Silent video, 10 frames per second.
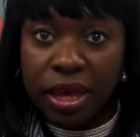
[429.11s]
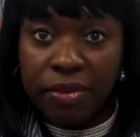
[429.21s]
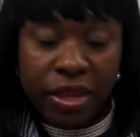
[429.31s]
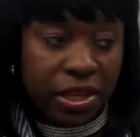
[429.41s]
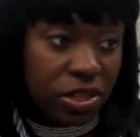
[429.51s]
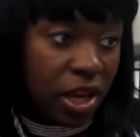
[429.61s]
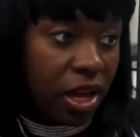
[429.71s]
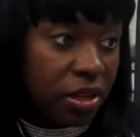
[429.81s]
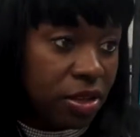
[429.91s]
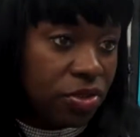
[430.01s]
and they
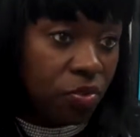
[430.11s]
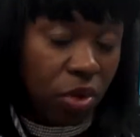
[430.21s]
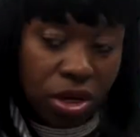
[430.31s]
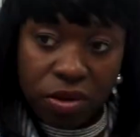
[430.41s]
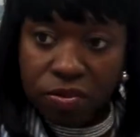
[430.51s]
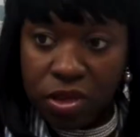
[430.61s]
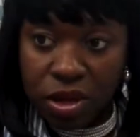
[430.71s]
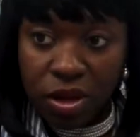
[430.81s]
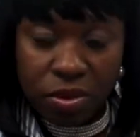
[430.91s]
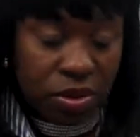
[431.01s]
challenge one of
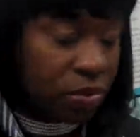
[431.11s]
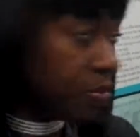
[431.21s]
the